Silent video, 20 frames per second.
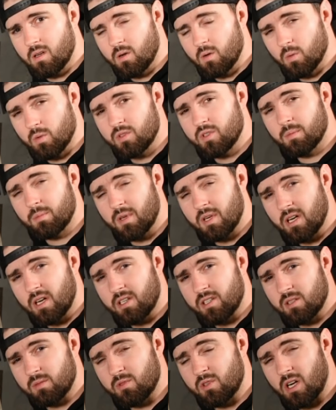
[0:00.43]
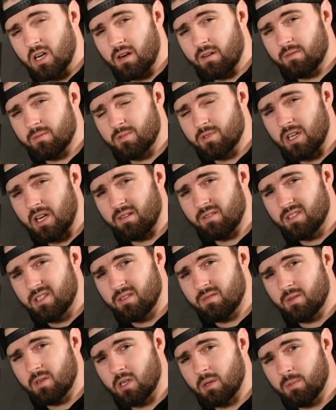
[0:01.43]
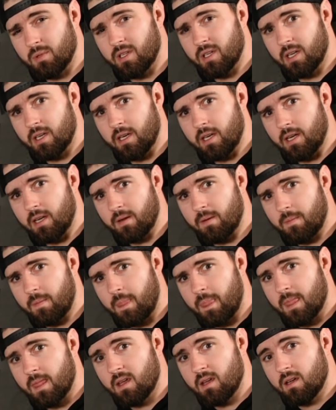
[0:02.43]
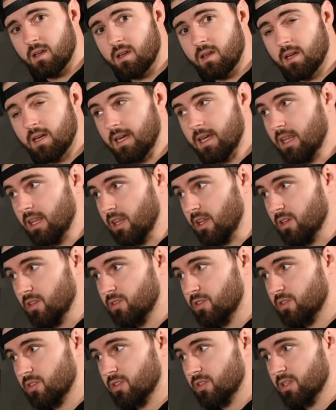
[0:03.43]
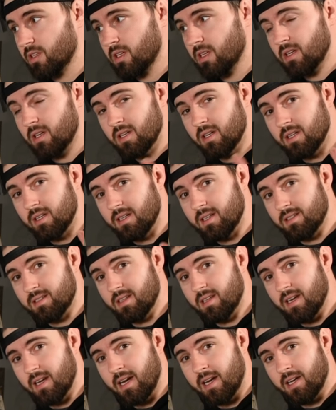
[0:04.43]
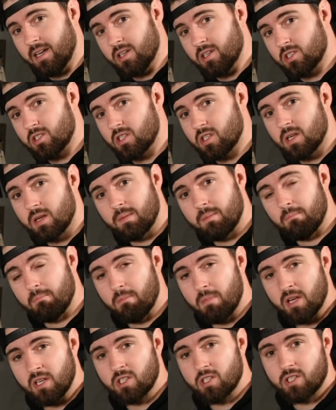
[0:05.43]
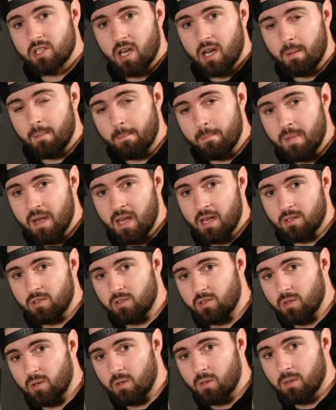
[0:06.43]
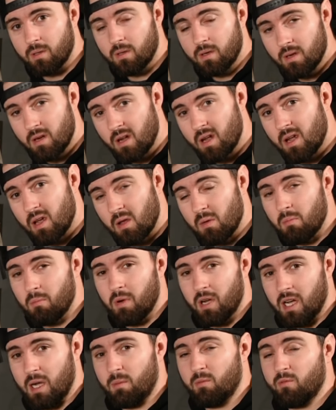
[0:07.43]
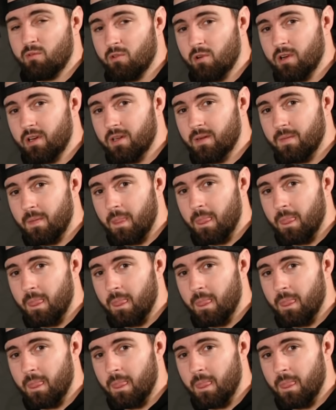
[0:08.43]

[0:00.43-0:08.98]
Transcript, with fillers: What's up guys, I'm Jairo from Cyber Saving Couple dot net, and this is the nine inch benchtop band saw by Harbor Freight.